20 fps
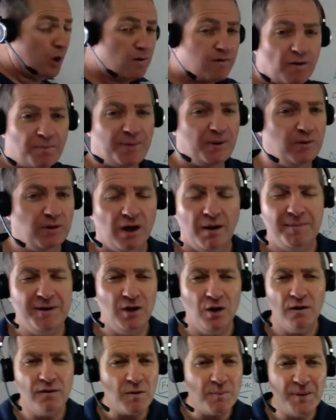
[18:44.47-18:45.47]
have I built? I
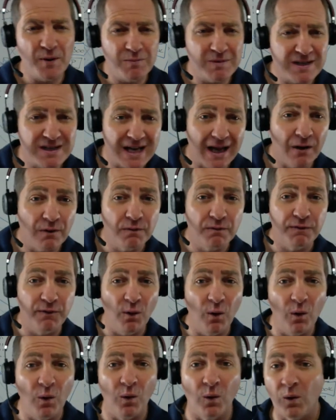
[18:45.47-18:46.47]
mean, who have I built my salon
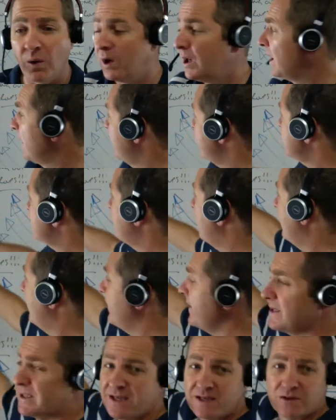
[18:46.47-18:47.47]
for? That's
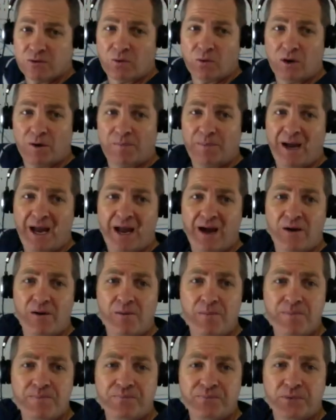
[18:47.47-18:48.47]
what this is all
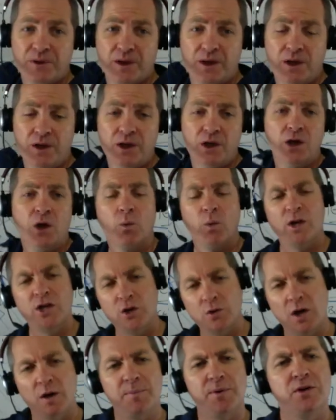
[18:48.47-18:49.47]
about. When
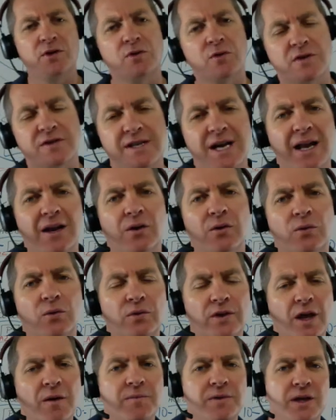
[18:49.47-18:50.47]
you opened your salon
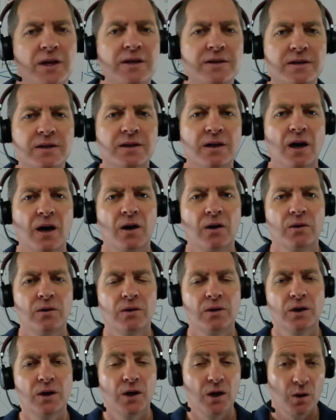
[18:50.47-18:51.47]
all them years ago,
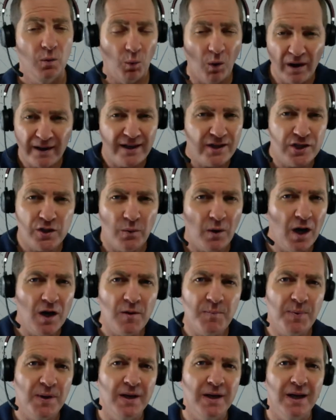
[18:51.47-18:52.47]
why did you
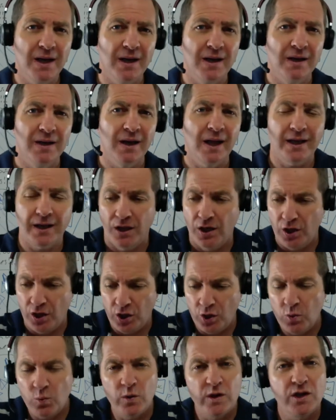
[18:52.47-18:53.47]
open it? Like,
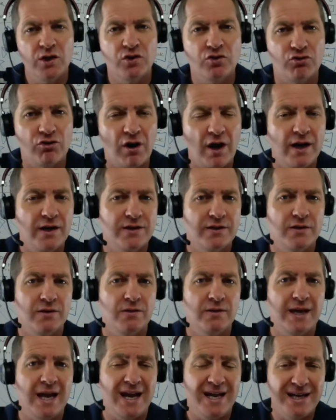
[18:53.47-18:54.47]
who were you trying
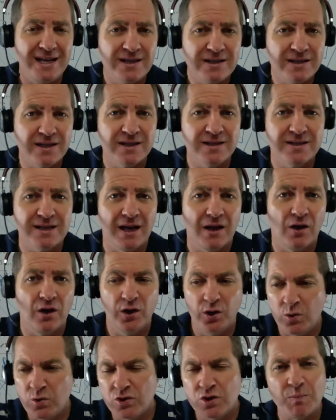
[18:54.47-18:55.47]
to get into the salon?
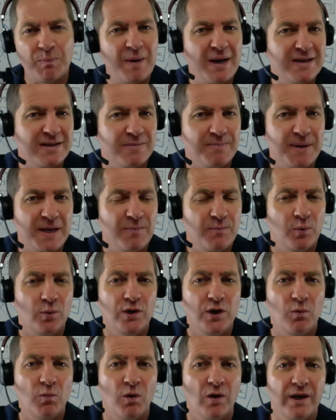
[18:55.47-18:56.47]
Who's your best people
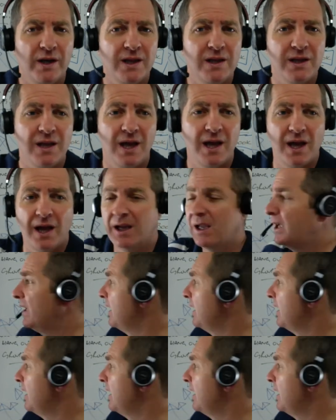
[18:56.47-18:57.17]
you want in there?